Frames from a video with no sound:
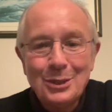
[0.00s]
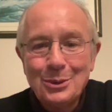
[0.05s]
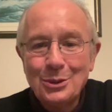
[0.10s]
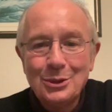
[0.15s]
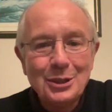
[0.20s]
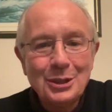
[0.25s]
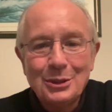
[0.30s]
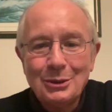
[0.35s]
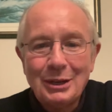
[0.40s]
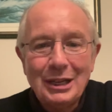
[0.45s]
It
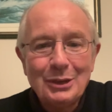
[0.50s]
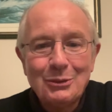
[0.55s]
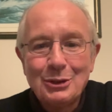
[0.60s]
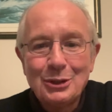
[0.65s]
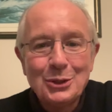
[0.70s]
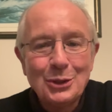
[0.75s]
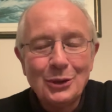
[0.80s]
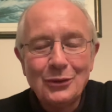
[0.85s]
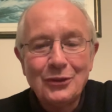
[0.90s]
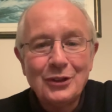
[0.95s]
was a great
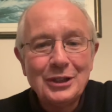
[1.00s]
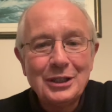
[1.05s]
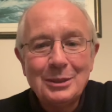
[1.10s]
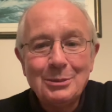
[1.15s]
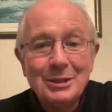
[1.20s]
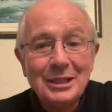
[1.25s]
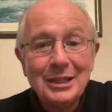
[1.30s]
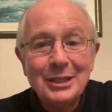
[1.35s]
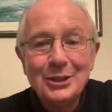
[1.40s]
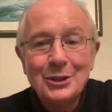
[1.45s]
result for them
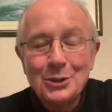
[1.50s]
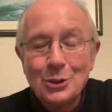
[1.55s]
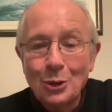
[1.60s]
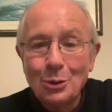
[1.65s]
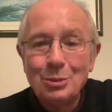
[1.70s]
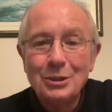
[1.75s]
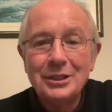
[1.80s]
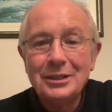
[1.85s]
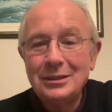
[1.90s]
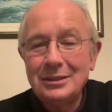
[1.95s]
against
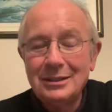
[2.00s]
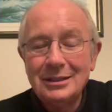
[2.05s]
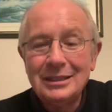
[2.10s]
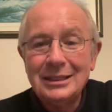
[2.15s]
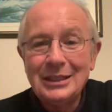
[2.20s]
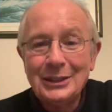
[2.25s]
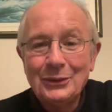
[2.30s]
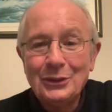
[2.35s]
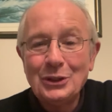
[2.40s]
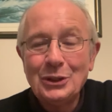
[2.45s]
Dublin,
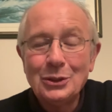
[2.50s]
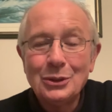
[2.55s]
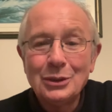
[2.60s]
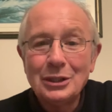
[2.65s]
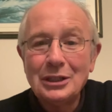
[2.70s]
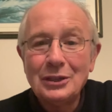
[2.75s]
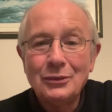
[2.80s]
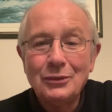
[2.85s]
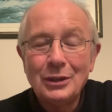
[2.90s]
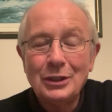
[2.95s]
even though
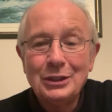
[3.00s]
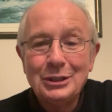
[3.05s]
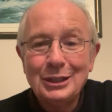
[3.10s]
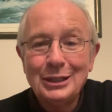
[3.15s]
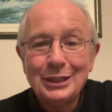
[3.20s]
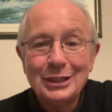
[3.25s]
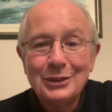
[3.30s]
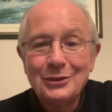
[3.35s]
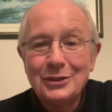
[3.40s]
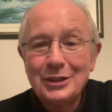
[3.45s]
I
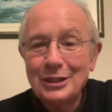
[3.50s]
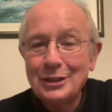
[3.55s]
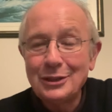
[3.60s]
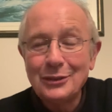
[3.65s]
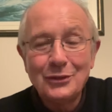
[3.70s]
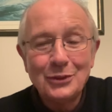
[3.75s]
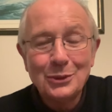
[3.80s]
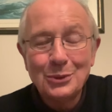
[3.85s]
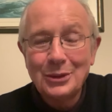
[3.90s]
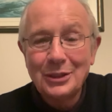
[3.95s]
think I've said it a
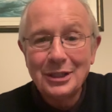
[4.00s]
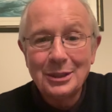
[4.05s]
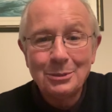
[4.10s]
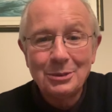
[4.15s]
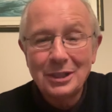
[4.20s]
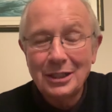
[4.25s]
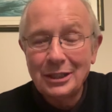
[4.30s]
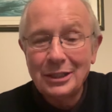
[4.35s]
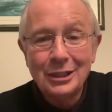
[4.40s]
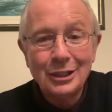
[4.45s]
few times,
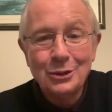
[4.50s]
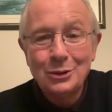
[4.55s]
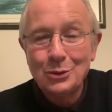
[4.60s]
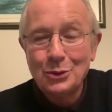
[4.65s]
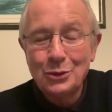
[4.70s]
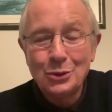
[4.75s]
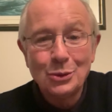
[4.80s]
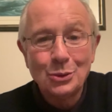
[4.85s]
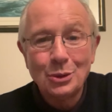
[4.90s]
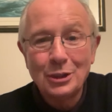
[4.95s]
I'm not too
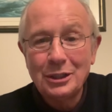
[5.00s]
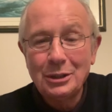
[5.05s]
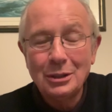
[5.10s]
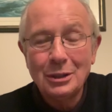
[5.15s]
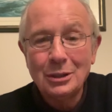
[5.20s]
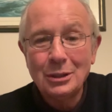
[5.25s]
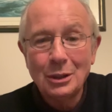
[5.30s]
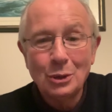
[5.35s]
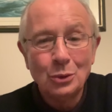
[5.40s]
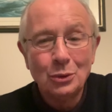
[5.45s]
sure
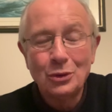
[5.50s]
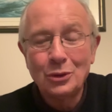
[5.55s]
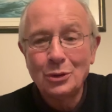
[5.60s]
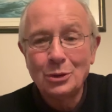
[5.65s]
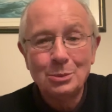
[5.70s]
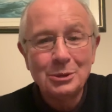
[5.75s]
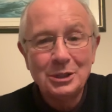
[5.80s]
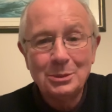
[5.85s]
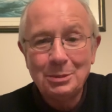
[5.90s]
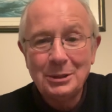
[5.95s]
how so
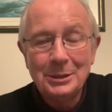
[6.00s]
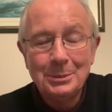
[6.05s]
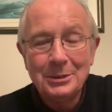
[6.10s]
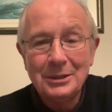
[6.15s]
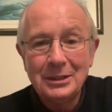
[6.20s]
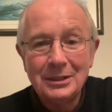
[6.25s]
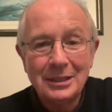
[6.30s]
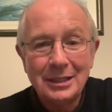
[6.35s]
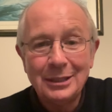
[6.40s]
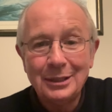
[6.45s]
many
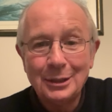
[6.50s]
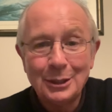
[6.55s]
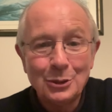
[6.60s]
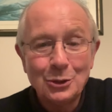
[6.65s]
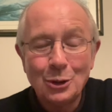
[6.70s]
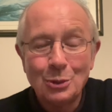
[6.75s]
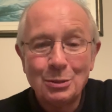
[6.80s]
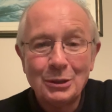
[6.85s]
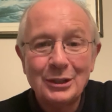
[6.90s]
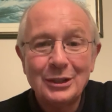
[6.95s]
people think the
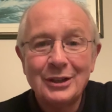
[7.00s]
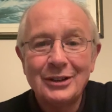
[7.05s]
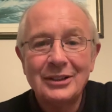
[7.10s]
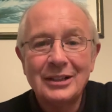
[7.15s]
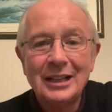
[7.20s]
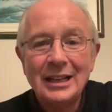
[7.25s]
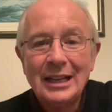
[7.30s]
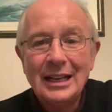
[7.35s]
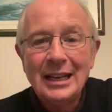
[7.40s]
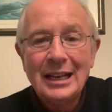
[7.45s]
Dublin are
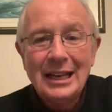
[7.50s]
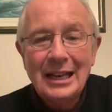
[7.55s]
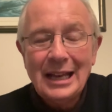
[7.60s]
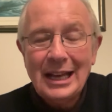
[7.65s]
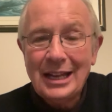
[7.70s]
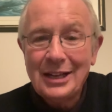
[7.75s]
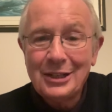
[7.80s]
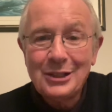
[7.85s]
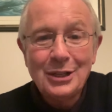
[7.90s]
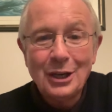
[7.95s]

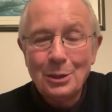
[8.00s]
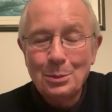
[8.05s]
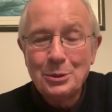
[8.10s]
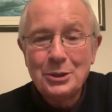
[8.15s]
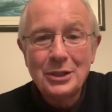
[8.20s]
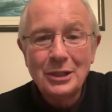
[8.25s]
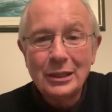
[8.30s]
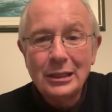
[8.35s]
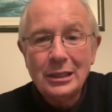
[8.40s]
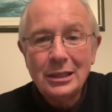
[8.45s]
a top
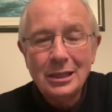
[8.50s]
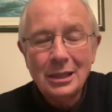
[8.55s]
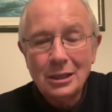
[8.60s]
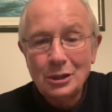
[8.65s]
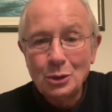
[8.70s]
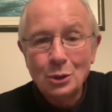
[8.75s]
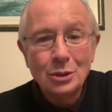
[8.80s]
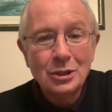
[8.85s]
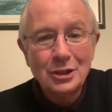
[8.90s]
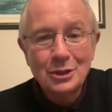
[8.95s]
side. I
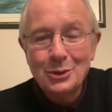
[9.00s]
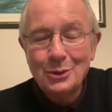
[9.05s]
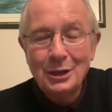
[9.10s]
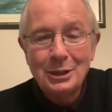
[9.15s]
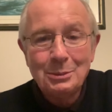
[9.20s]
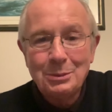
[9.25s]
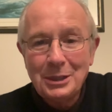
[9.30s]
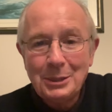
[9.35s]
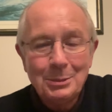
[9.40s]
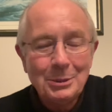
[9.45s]
know there's
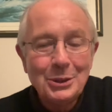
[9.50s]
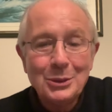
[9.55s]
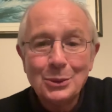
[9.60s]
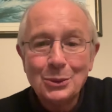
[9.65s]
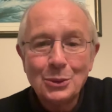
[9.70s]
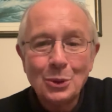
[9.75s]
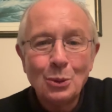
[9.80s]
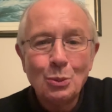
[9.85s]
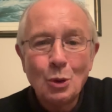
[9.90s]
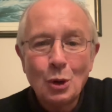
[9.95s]
great people
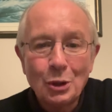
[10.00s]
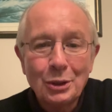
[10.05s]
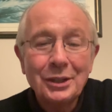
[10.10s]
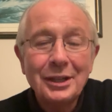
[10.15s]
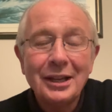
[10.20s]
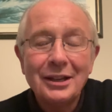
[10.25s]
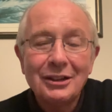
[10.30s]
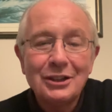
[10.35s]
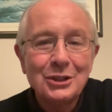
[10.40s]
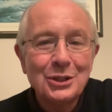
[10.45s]
doing good work
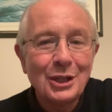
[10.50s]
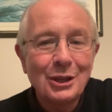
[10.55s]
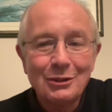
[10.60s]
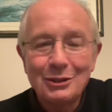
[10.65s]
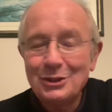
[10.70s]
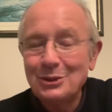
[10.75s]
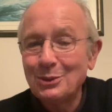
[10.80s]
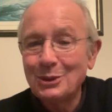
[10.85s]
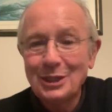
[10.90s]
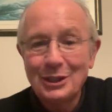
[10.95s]
there, as there
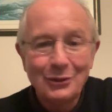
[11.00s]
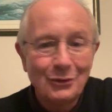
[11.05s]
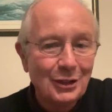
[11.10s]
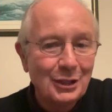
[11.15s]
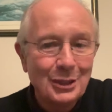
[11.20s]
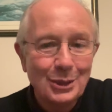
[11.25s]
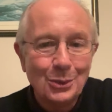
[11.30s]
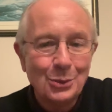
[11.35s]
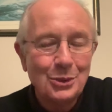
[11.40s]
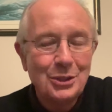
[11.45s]
is with every
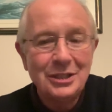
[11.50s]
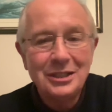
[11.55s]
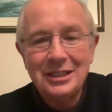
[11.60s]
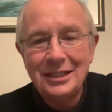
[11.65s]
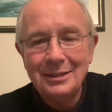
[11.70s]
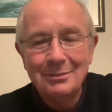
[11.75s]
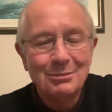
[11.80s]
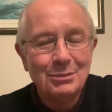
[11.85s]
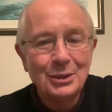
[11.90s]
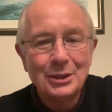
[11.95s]
county
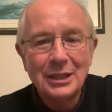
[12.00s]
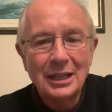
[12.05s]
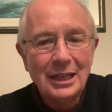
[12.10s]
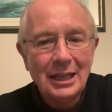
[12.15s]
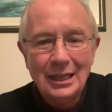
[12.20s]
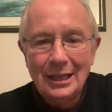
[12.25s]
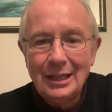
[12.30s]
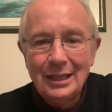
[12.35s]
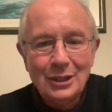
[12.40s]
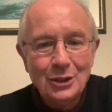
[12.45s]
team, but
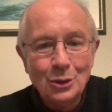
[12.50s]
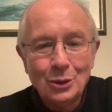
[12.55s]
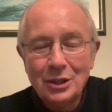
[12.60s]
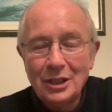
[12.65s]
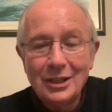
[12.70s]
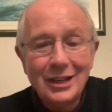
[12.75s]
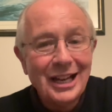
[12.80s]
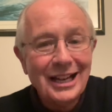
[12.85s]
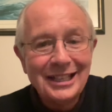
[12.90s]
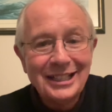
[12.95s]
no,
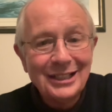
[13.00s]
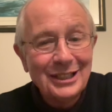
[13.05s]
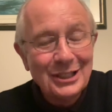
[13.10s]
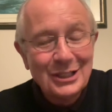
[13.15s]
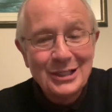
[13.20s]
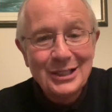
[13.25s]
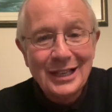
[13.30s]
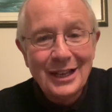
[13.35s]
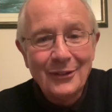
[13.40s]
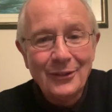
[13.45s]
they're not at
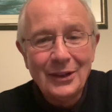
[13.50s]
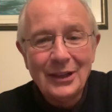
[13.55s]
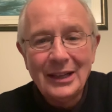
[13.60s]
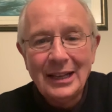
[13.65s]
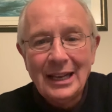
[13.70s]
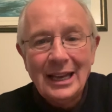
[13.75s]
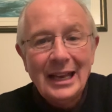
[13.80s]
this level.